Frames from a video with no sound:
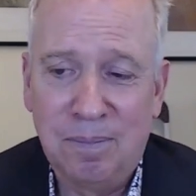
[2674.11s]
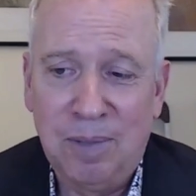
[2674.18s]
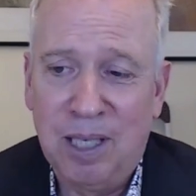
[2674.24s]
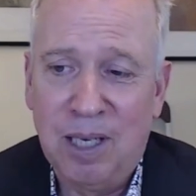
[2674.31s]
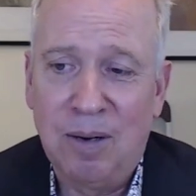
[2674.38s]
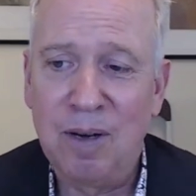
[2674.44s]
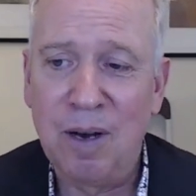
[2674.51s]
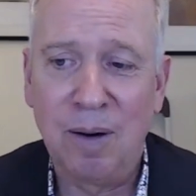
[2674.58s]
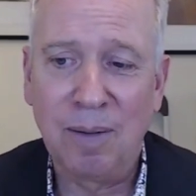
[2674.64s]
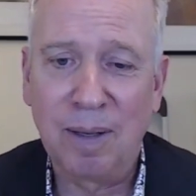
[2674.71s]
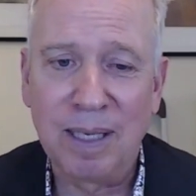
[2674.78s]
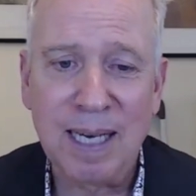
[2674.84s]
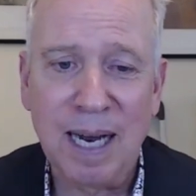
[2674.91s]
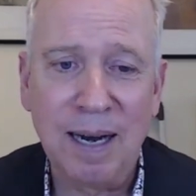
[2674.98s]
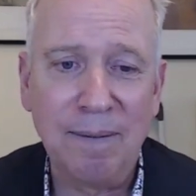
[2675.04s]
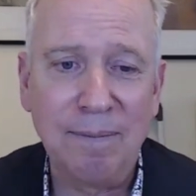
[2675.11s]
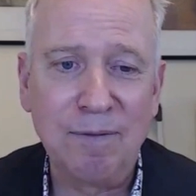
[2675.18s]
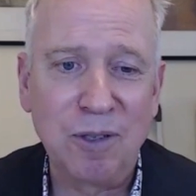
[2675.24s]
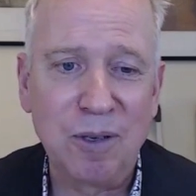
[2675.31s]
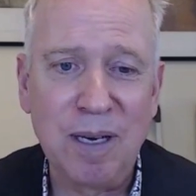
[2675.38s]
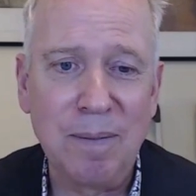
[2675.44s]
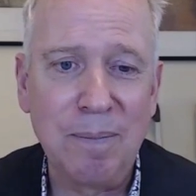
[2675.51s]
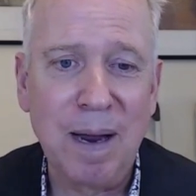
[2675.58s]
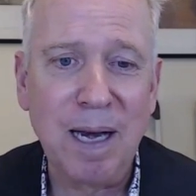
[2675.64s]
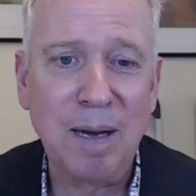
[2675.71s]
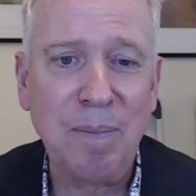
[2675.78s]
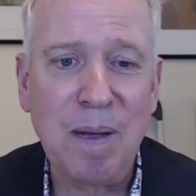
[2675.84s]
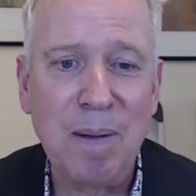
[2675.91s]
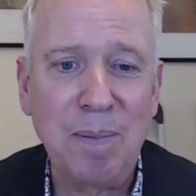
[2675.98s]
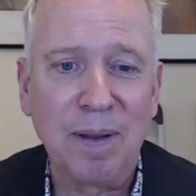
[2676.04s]
We don't know, because I've treated many
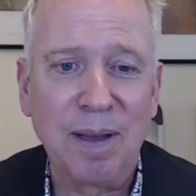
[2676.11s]
people